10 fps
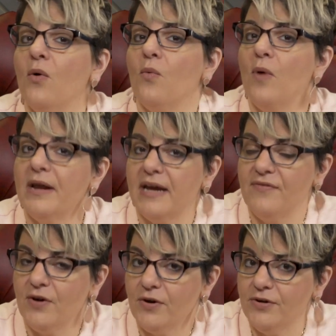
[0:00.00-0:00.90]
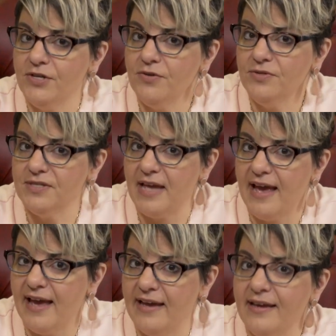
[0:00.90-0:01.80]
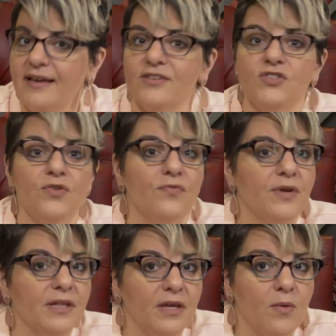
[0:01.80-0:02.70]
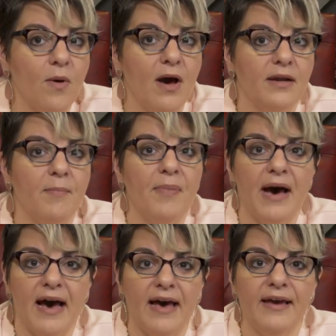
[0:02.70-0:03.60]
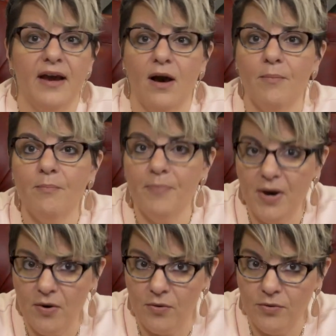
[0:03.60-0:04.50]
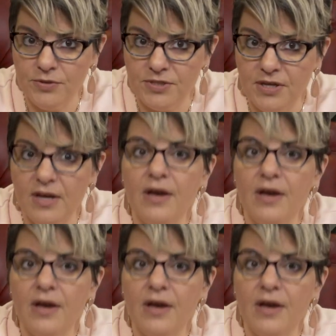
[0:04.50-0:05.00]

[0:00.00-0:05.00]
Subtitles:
What I've heard you say is you really want to buy a boat